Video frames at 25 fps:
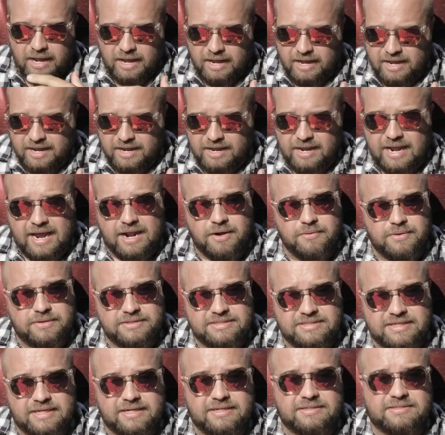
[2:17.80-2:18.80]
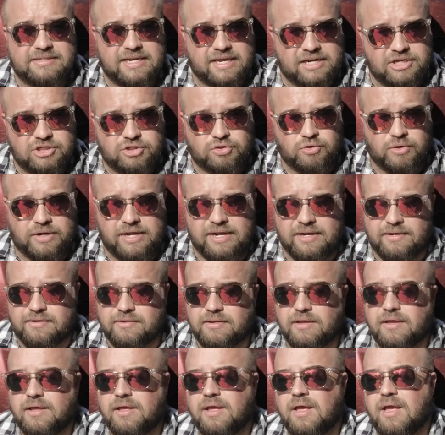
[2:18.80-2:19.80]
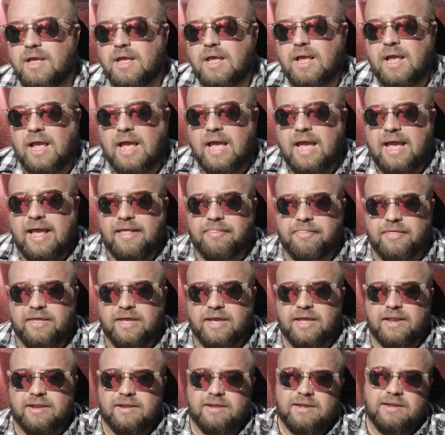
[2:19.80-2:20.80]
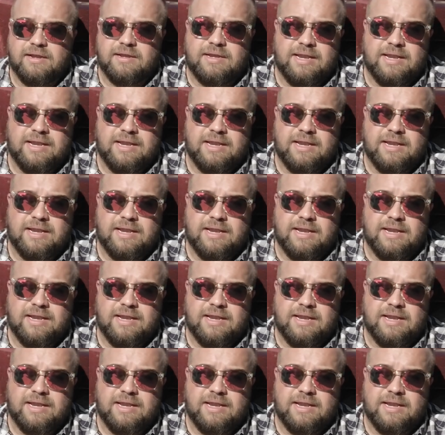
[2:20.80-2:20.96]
How to assess, how to treat, and then